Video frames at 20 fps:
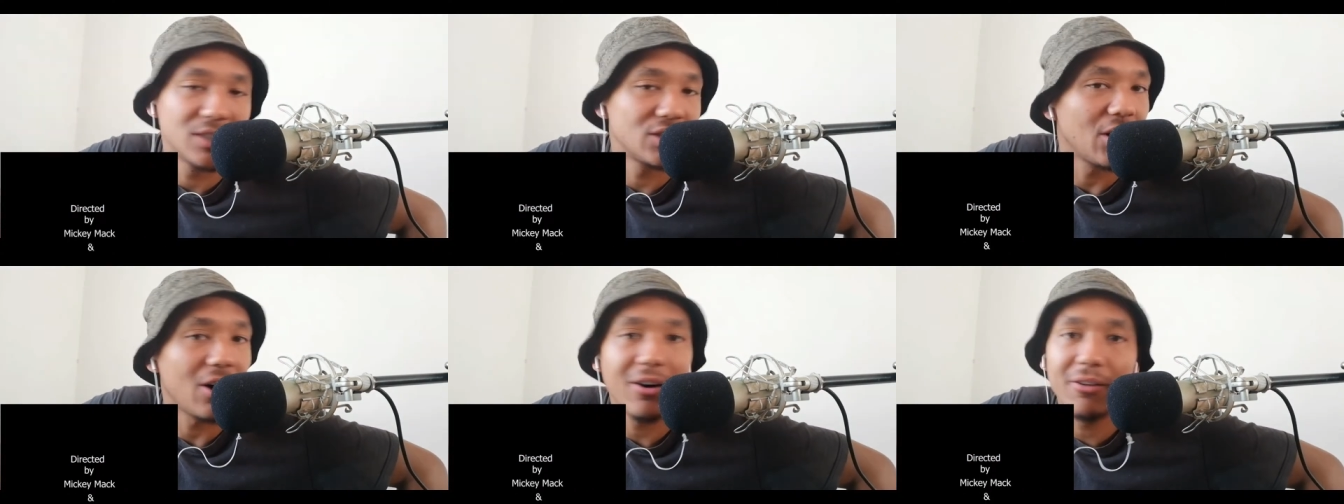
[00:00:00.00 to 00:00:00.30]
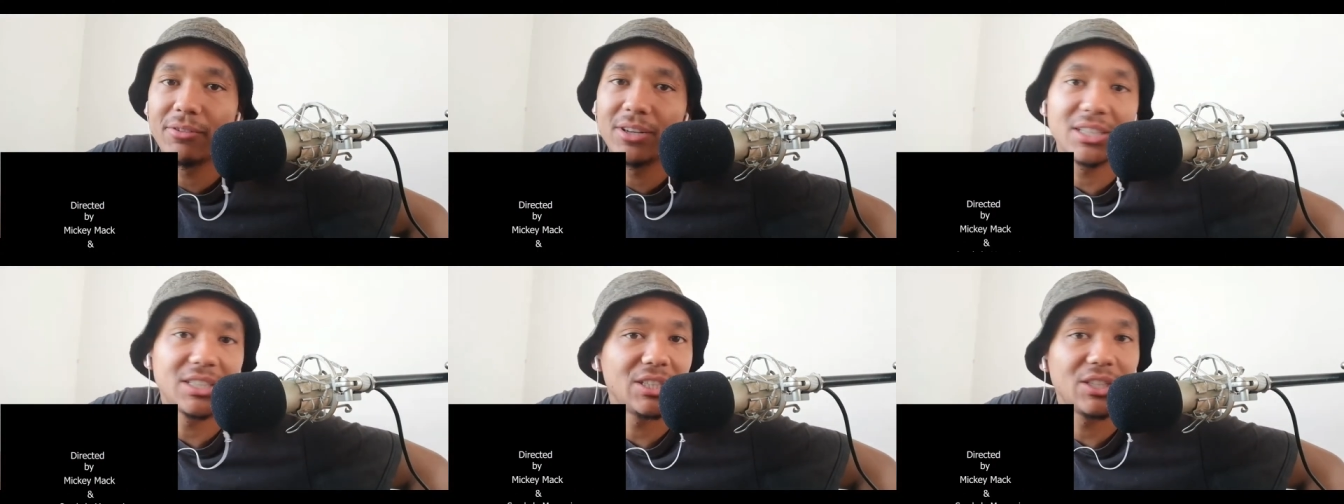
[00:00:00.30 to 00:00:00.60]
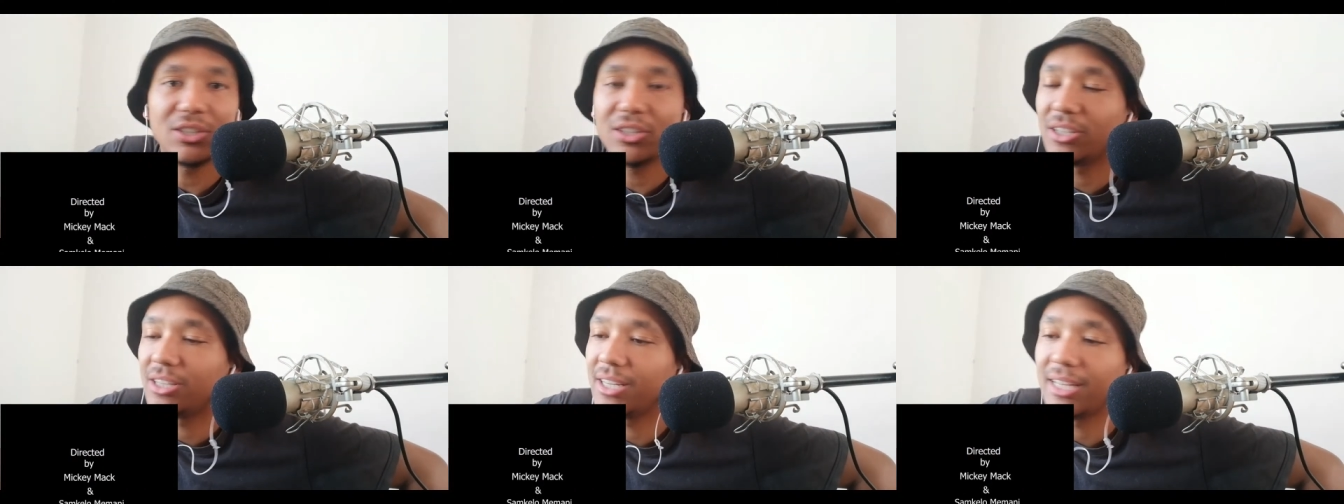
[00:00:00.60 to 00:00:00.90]
It's
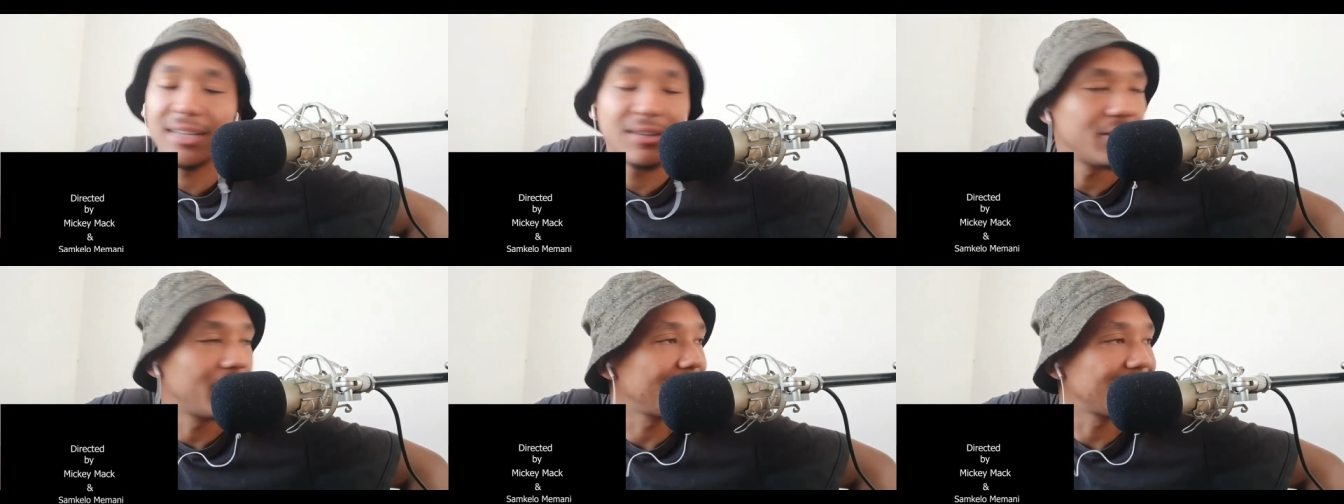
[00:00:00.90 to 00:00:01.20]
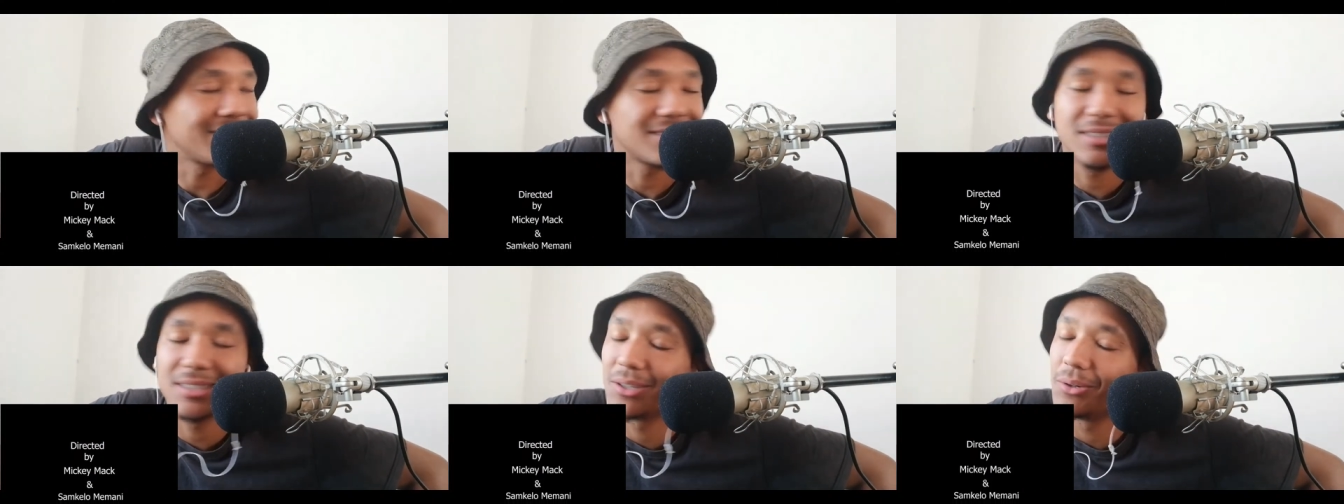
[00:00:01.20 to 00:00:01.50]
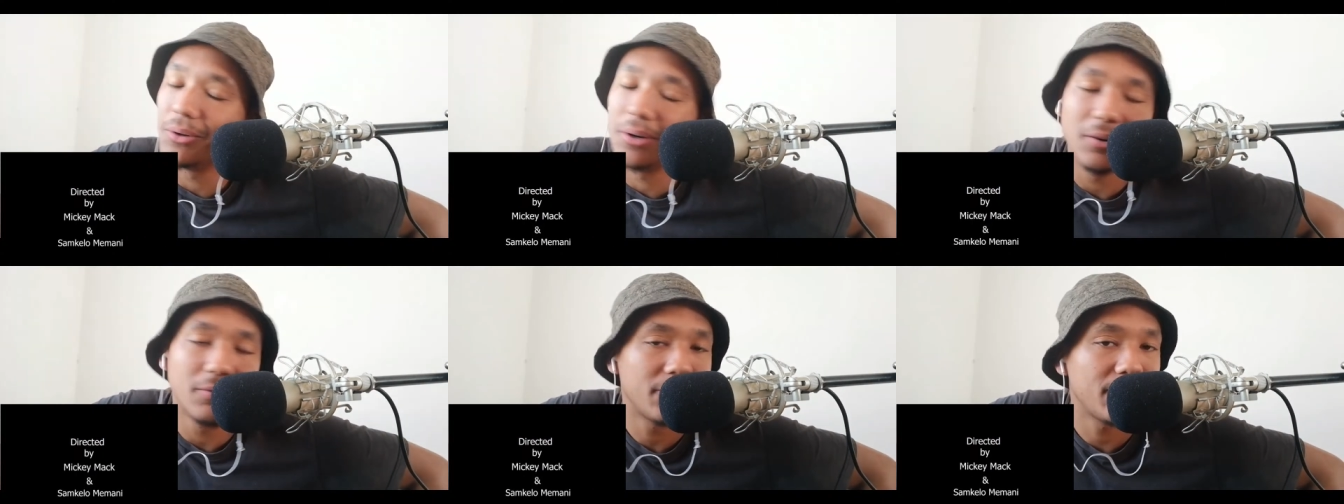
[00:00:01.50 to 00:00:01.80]
obviously not
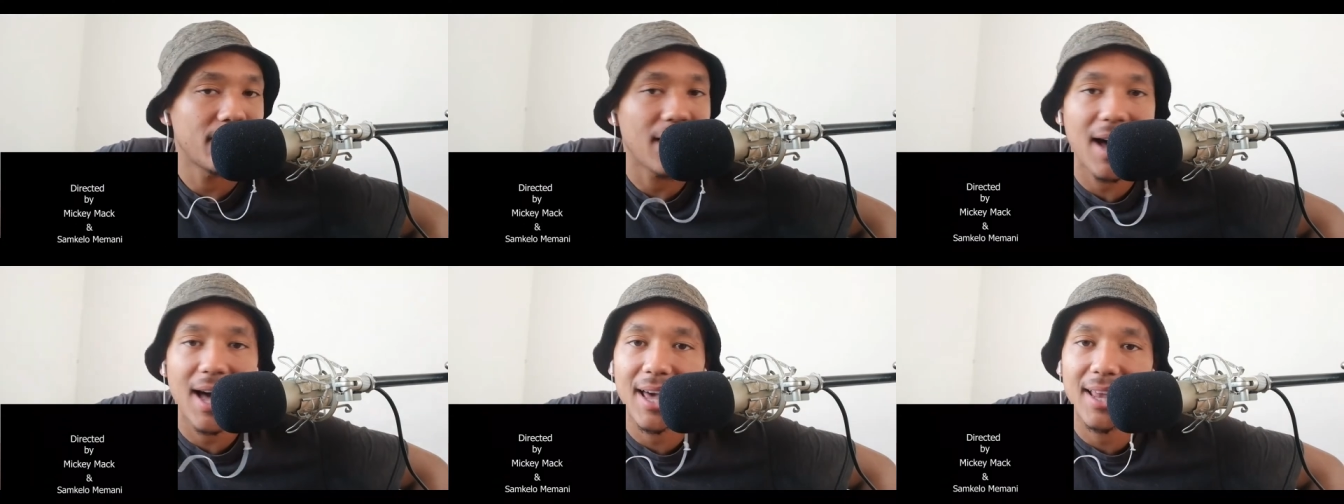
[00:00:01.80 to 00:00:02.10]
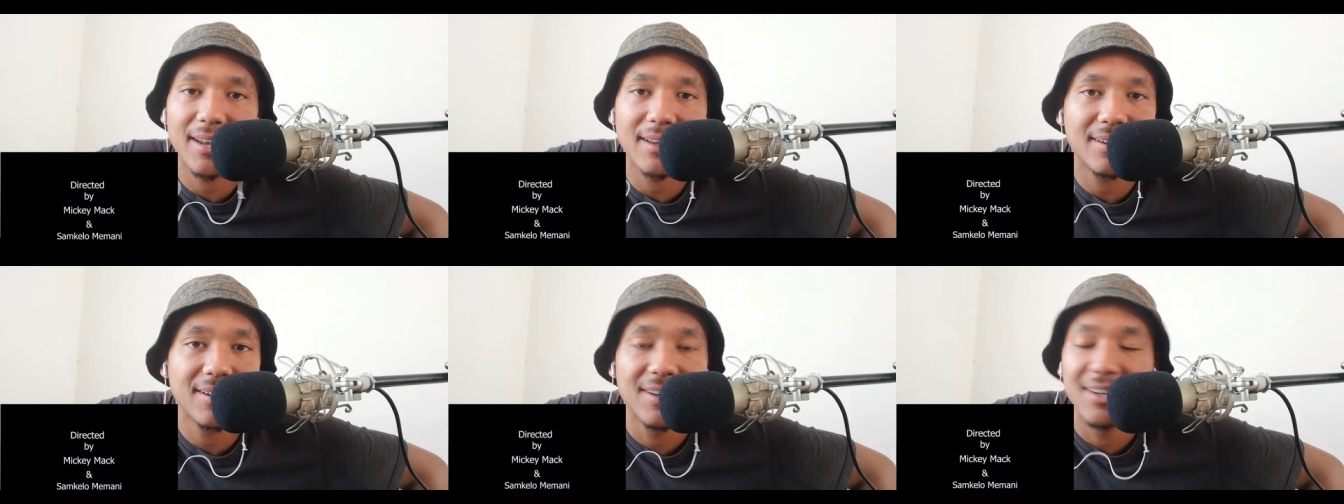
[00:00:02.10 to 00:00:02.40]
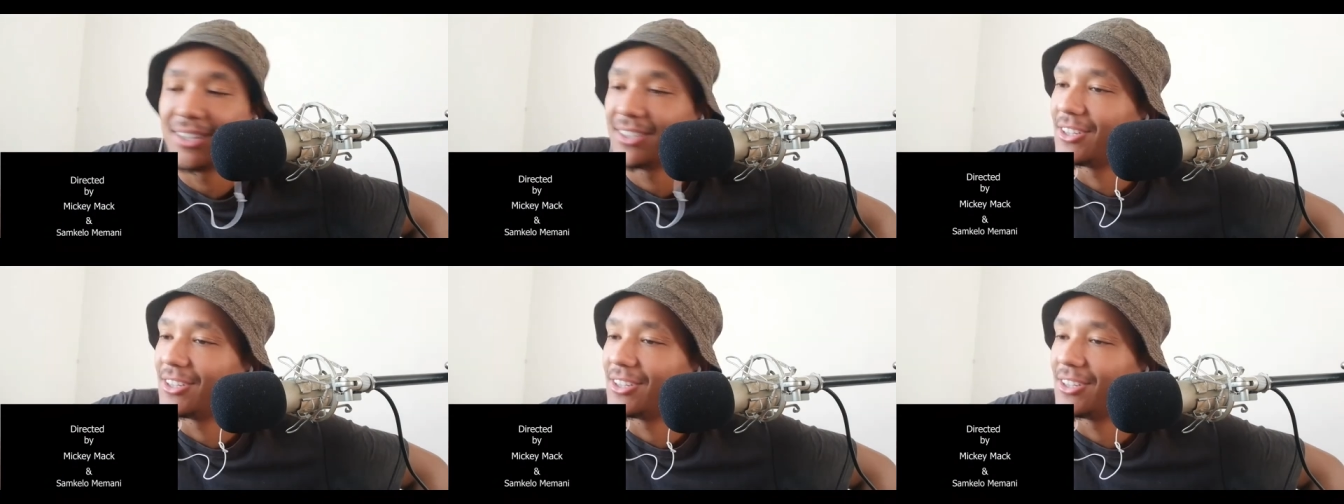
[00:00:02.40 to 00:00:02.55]
so gevaarlijk.